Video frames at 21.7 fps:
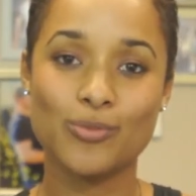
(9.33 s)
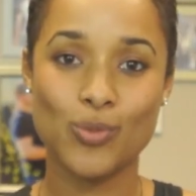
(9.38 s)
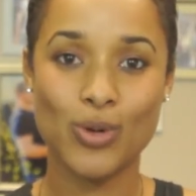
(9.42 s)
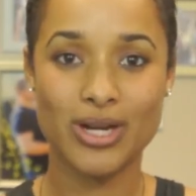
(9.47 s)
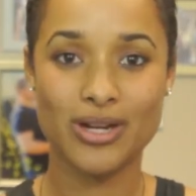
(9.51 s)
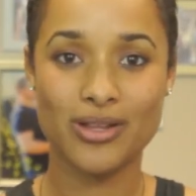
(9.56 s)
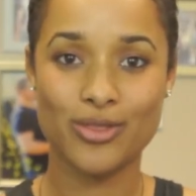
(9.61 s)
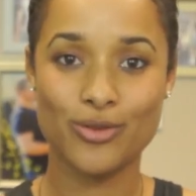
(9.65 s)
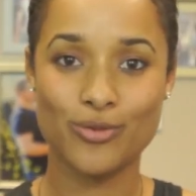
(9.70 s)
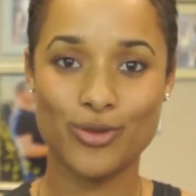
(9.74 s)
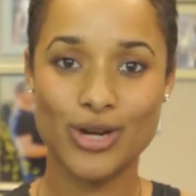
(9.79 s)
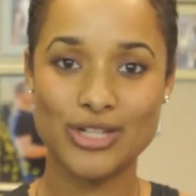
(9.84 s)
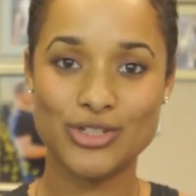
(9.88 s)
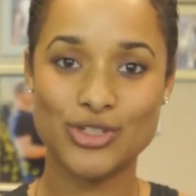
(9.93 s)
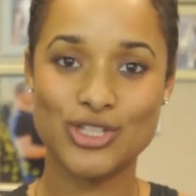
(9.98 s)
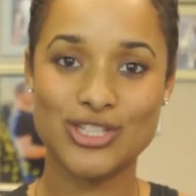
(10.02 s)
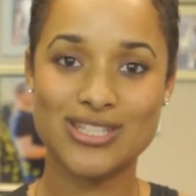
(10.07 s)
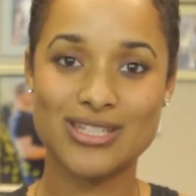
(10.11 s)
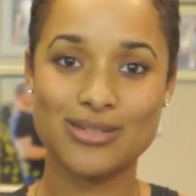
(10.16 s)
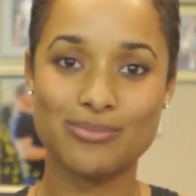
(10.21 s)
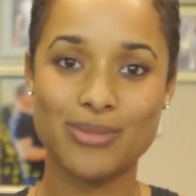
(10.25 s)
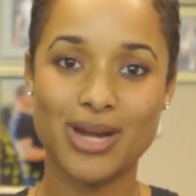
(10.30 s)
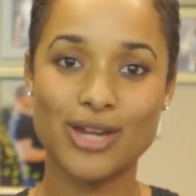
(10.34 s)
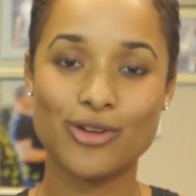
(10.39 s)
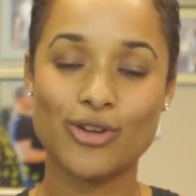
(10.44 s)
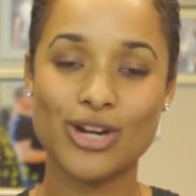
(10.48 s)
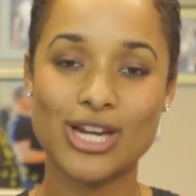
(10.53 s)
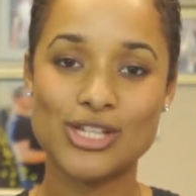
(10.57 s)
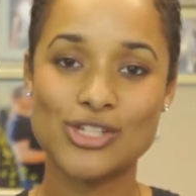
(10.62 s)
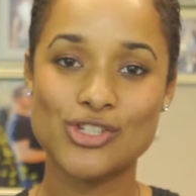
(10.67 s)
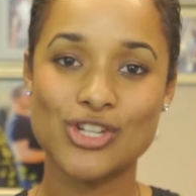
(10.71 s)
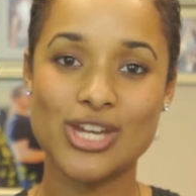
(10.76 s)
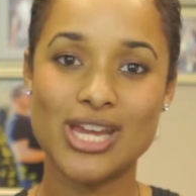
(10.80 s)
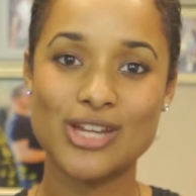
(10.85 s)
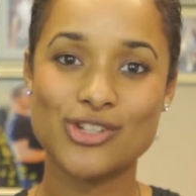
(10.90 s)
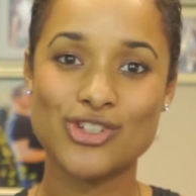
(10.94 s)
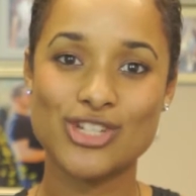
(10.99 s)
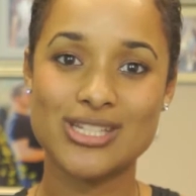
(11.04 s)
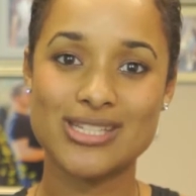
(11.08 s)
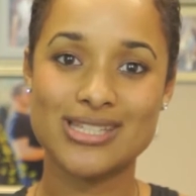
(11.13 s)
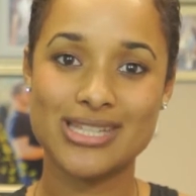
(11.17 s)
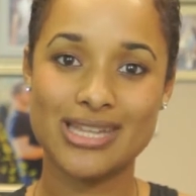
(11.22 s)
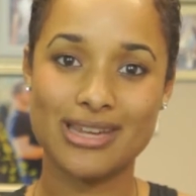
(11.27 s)
one of the registered migration
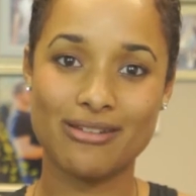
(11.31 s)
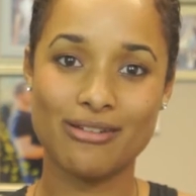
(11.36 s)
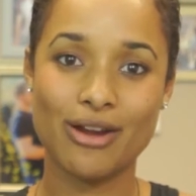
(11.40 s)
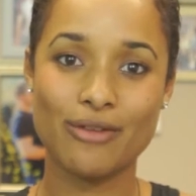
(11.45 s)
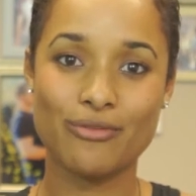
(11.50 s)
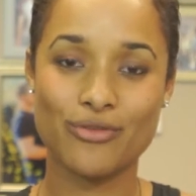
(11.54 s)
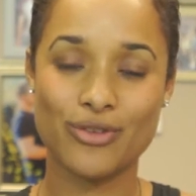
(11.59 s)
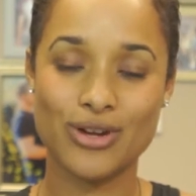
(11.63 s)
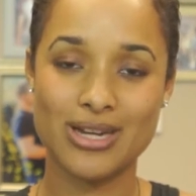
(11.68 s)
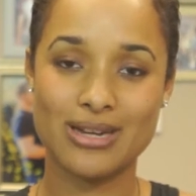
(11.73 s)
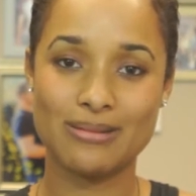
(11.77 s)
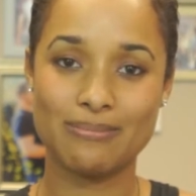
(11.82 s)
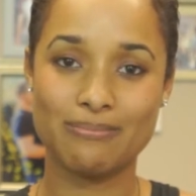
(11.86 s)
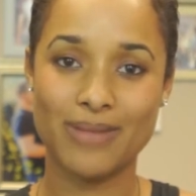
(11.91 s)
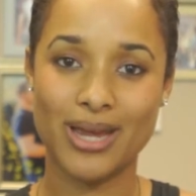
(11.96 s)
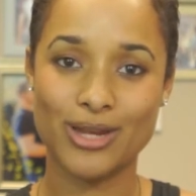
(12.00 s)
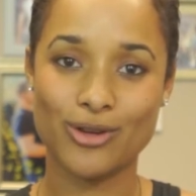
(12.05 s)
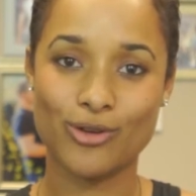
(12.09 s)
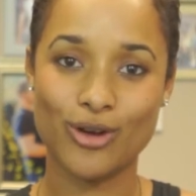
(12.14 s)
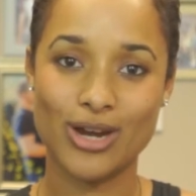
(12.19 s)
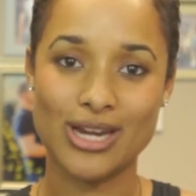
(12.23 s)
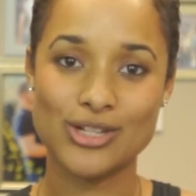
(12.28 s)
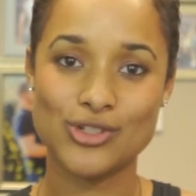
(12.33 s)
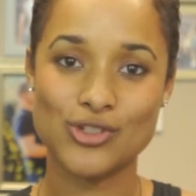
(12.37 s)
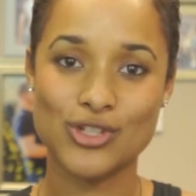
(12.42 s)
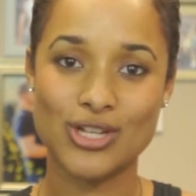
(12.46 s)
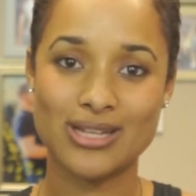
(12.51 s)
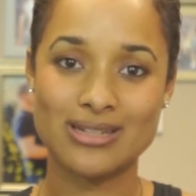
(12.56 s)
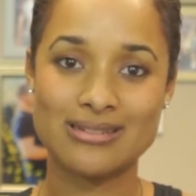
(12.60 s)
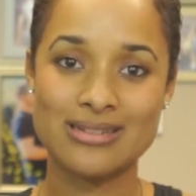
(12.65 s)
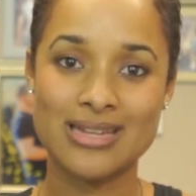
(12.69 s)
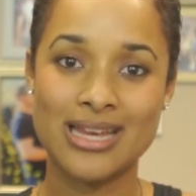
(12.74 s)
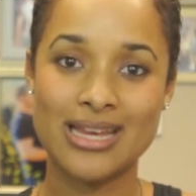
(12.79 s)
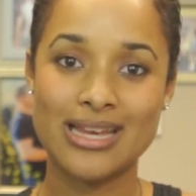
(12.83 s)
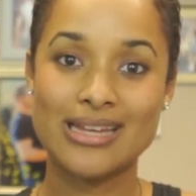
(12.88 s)
agents here at Freedom Migration.